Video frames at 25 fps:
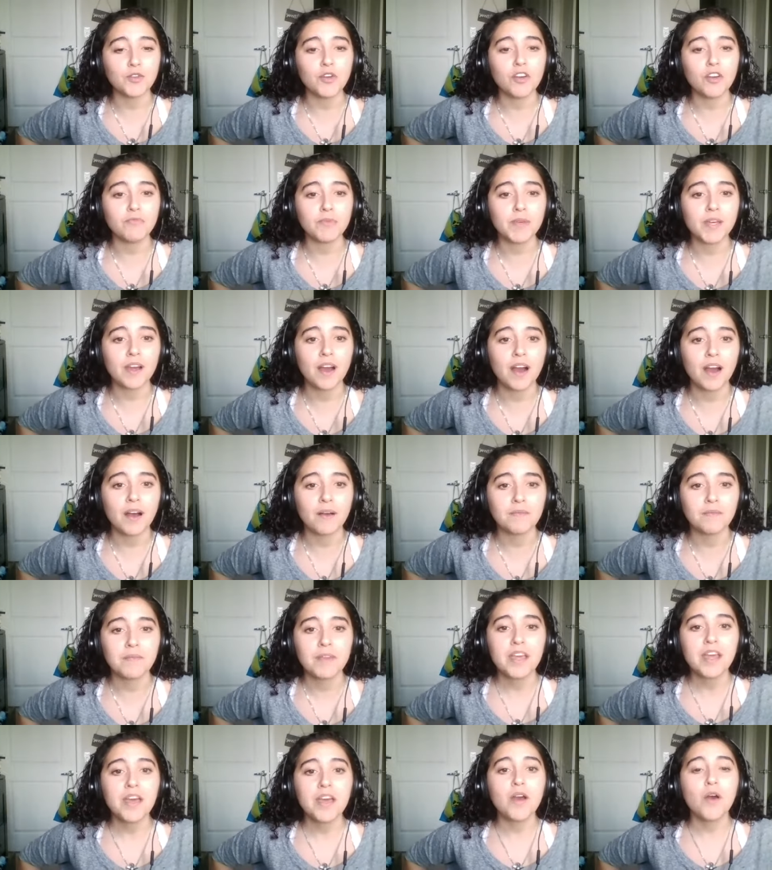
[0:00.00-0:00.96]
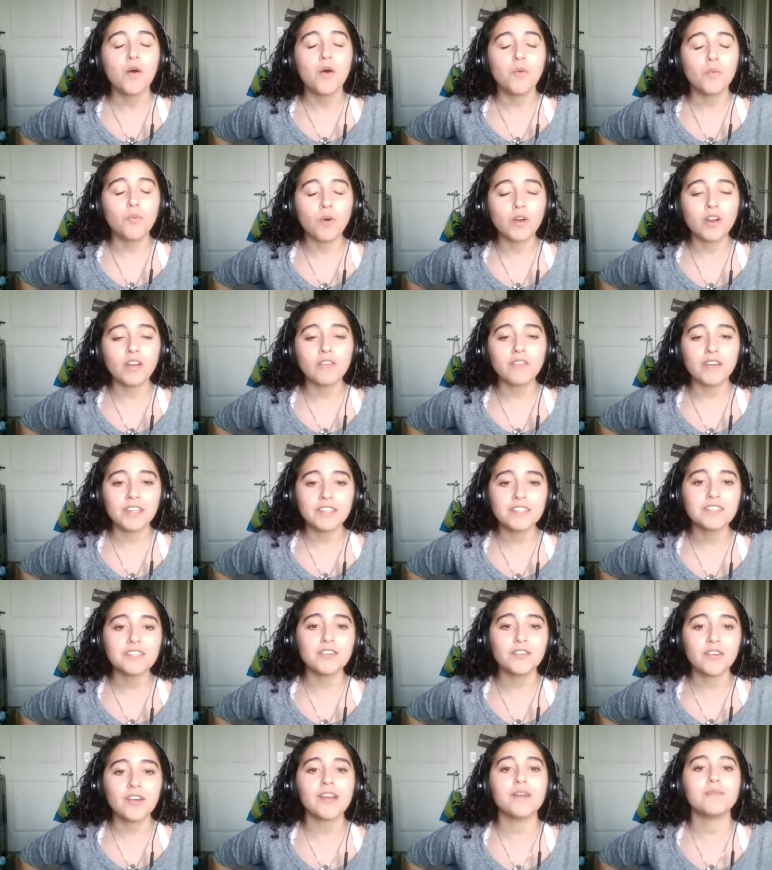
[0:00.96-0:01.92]
You have become one of
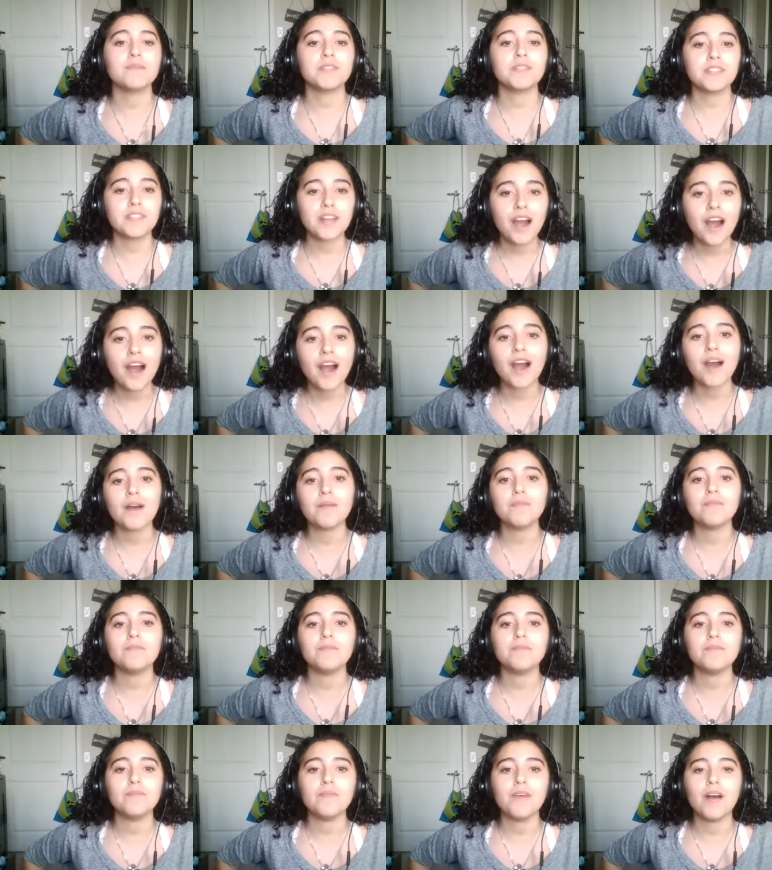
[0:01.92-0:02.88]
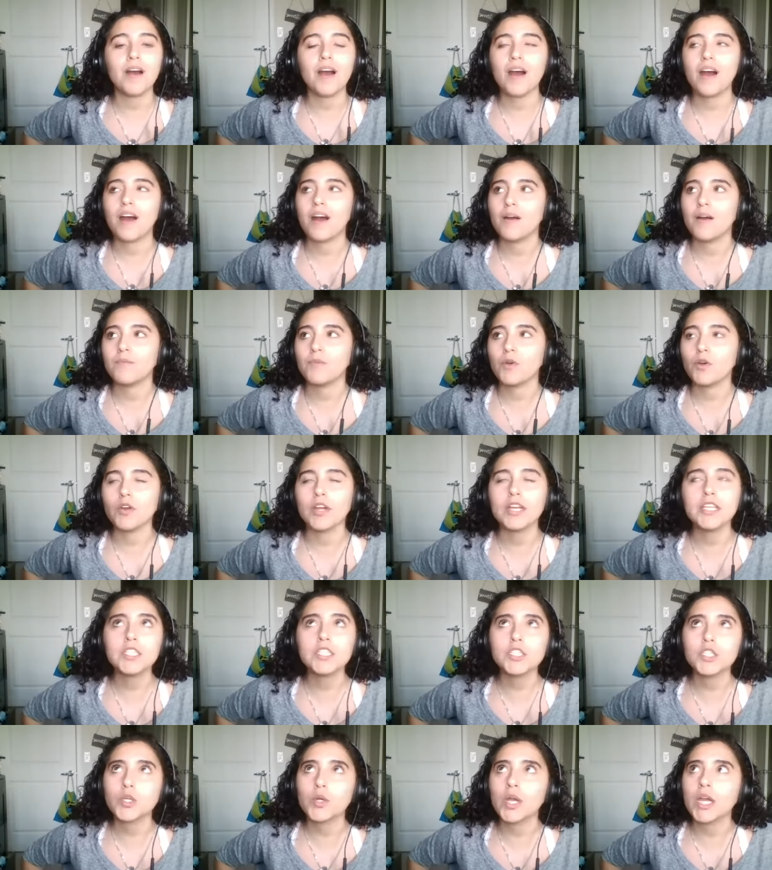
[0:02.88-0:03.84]
Instagram's top um, or
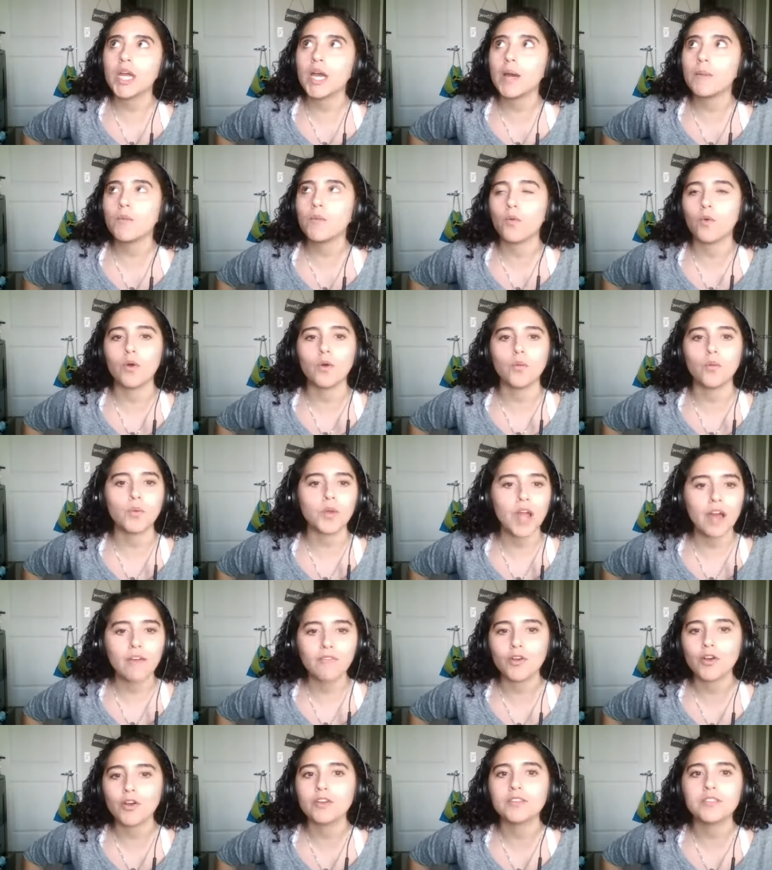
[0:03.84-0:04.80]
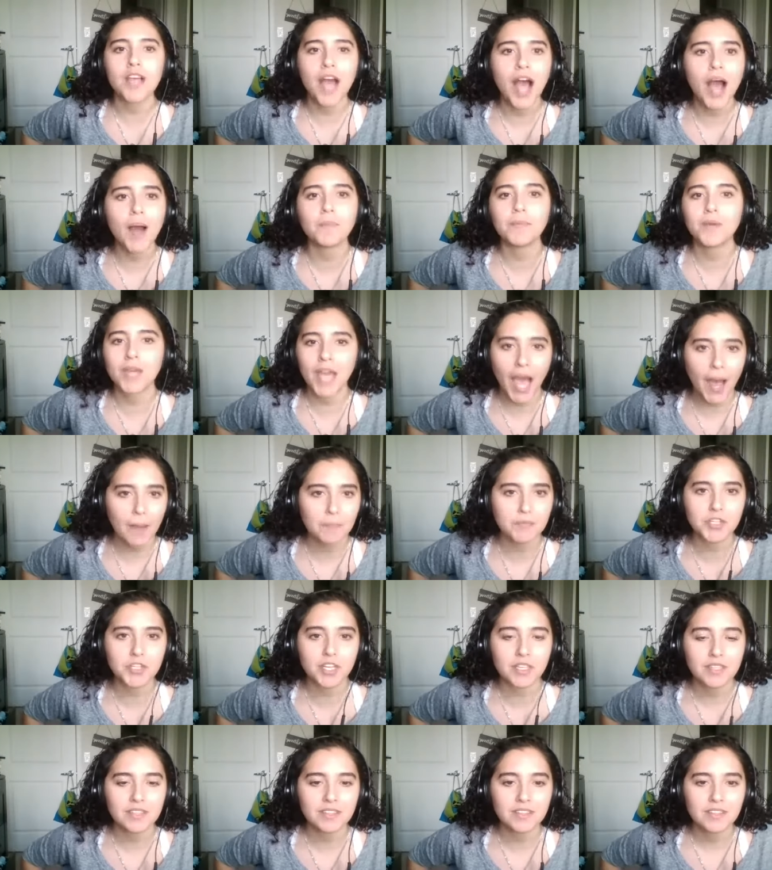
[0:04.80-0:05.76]
Instagram or whatever top
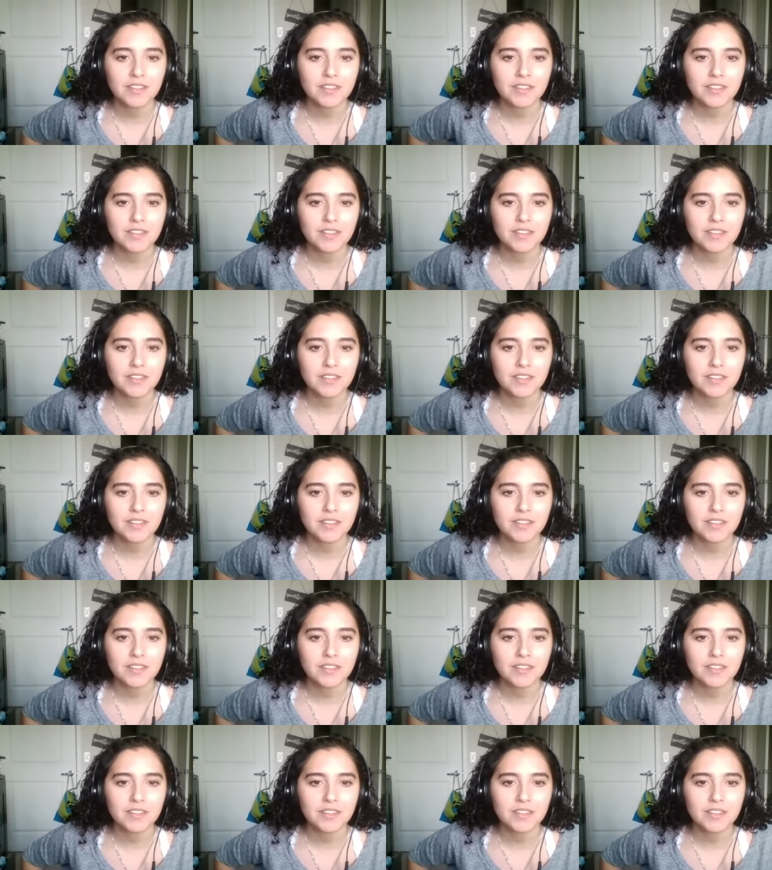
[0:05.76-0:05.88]
captions.